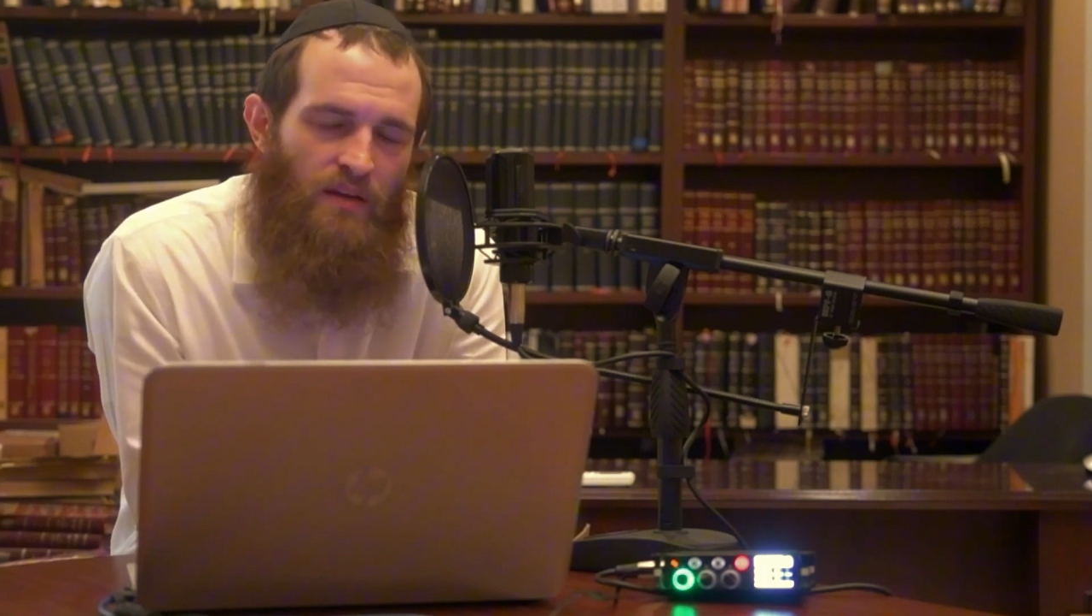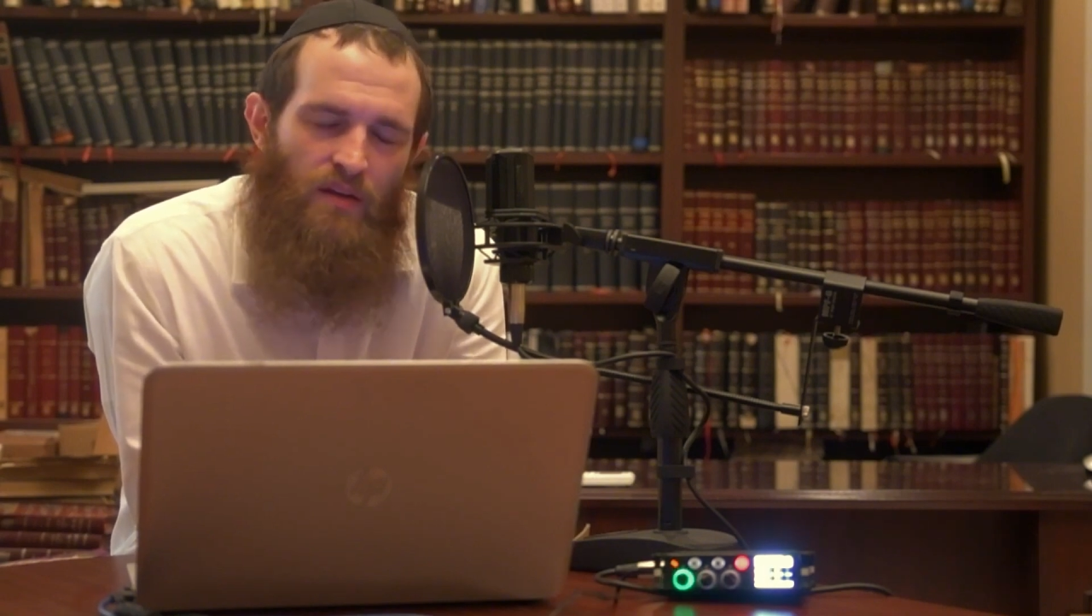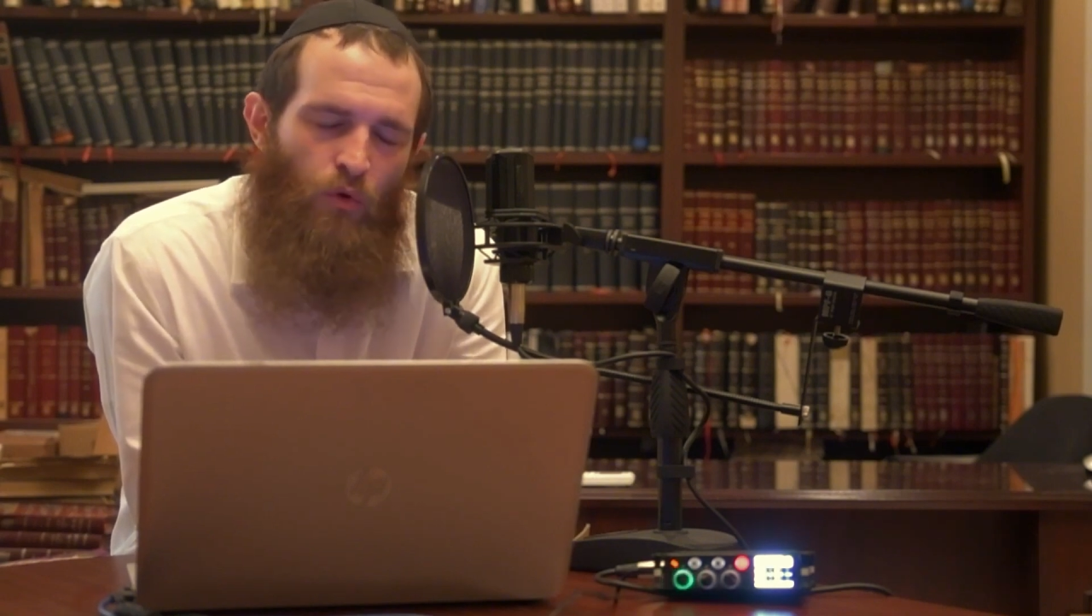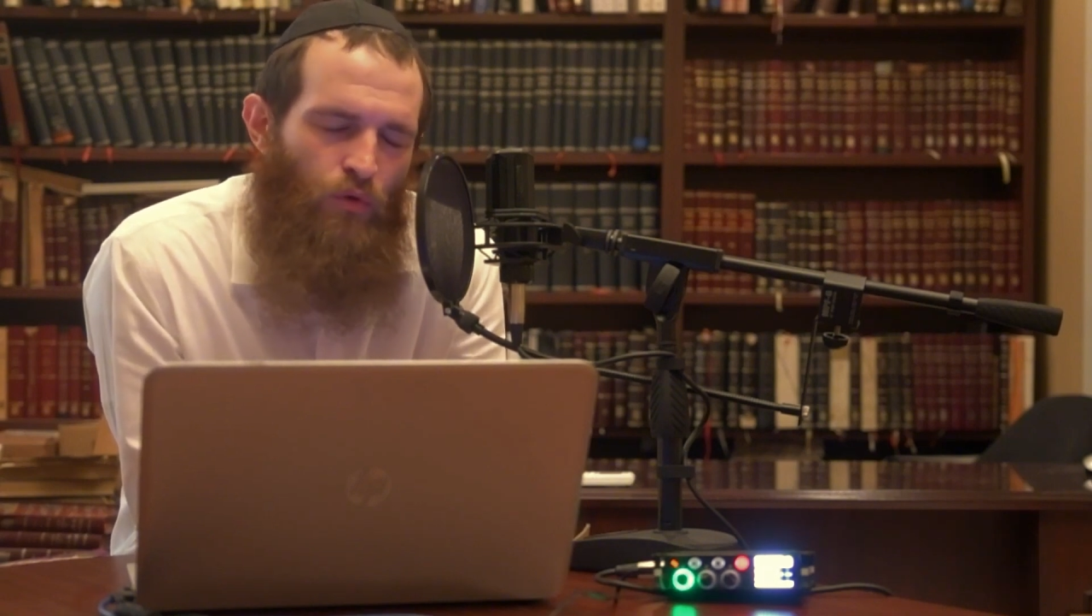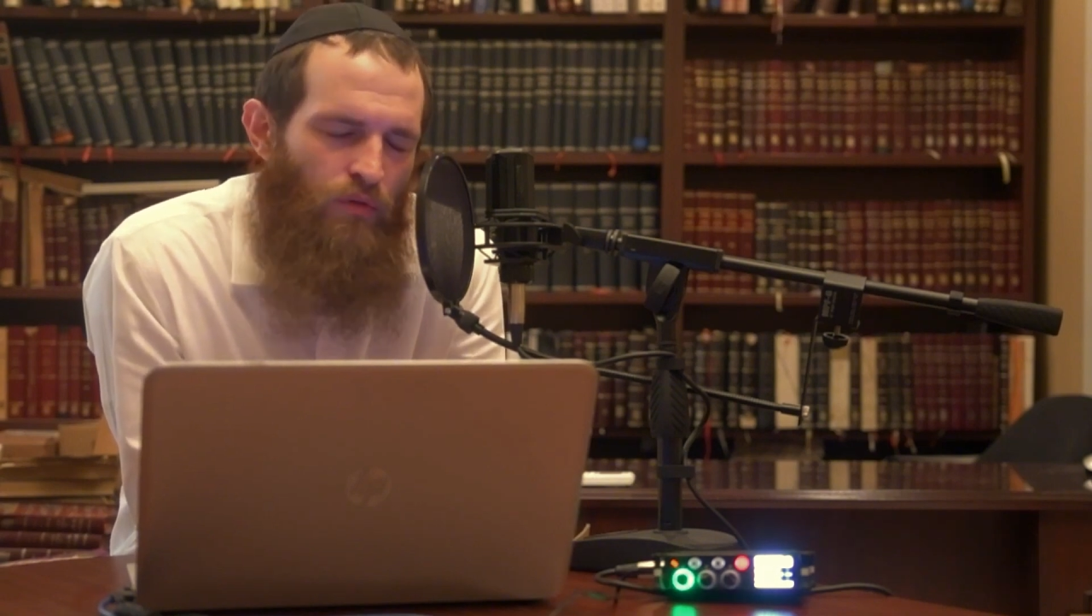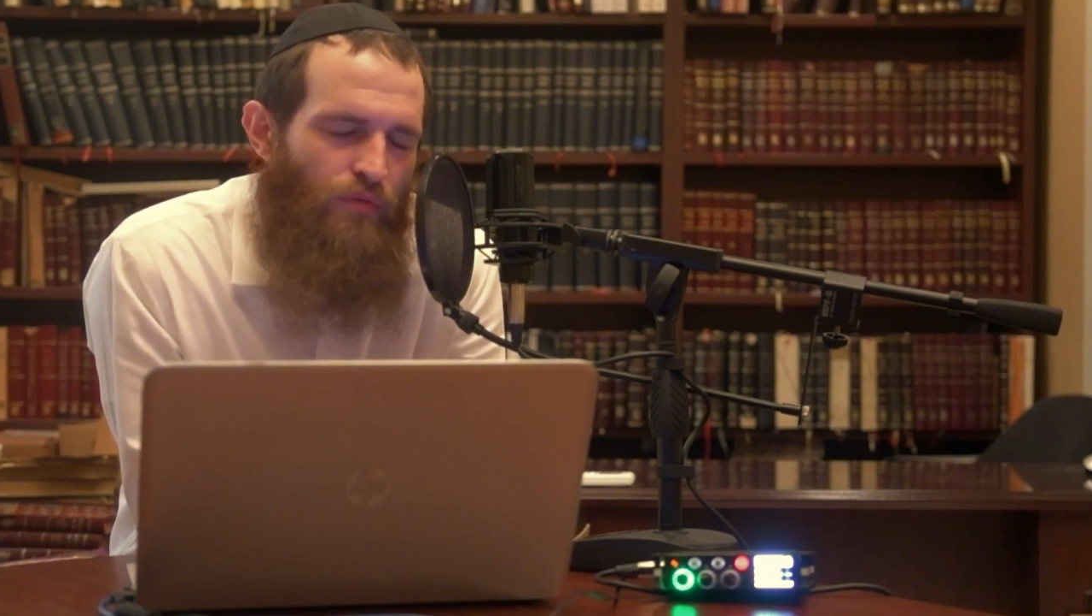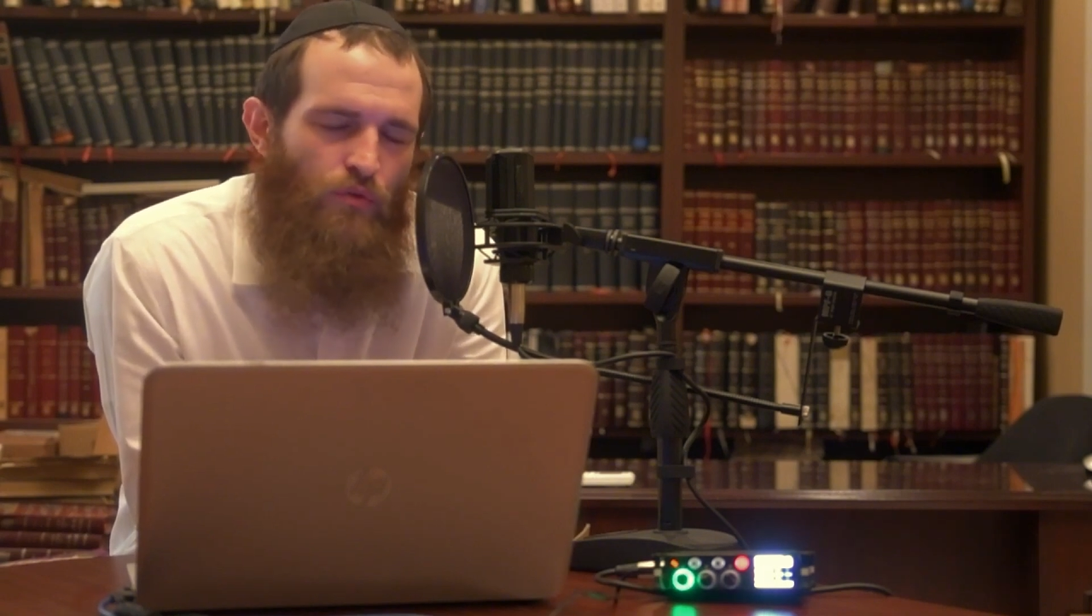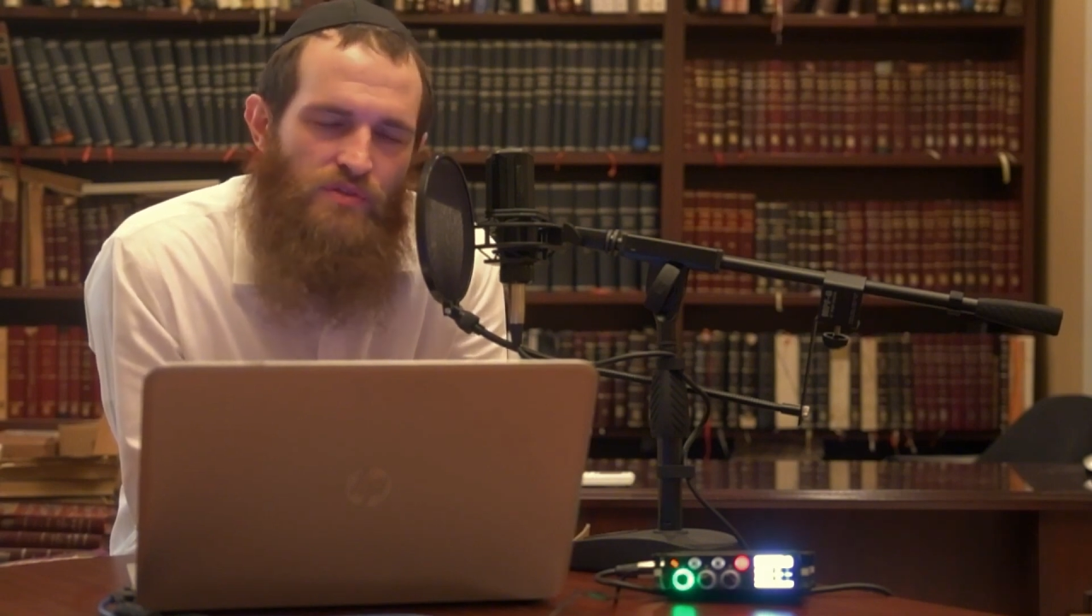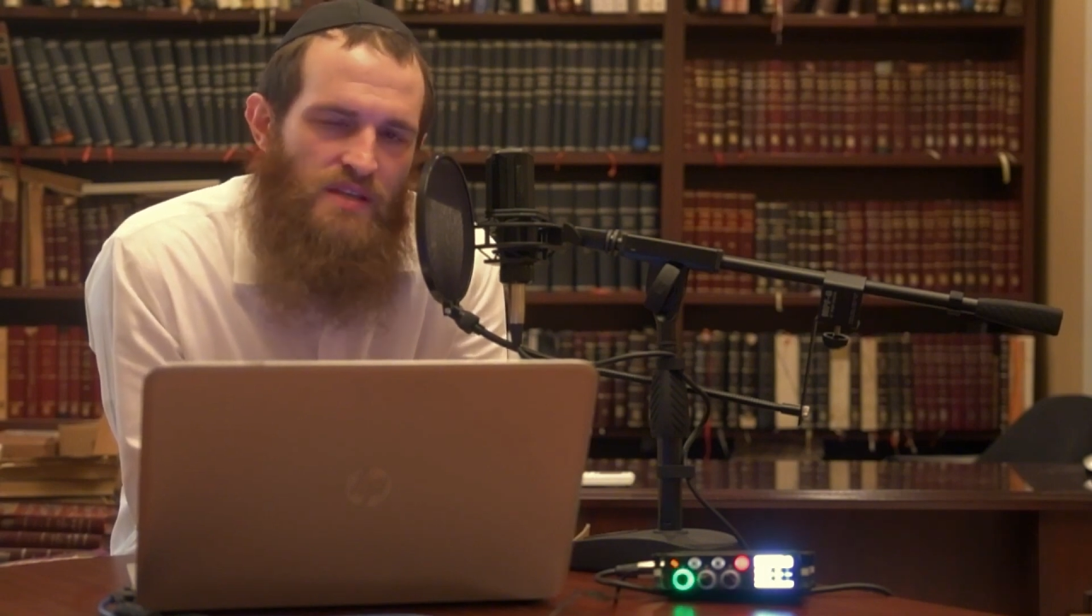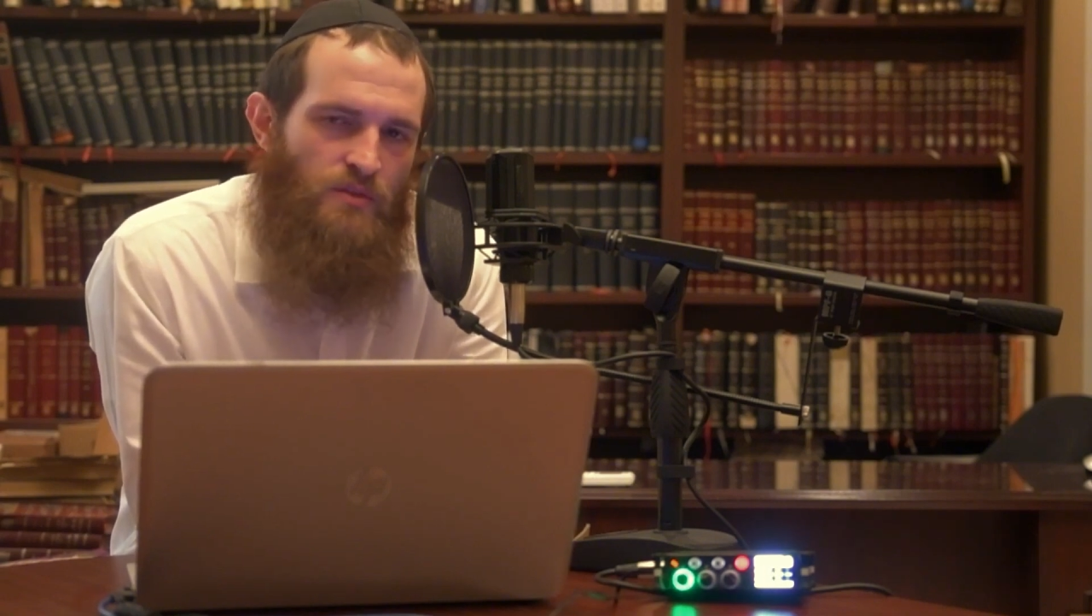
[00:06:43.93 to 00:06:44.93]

and all of those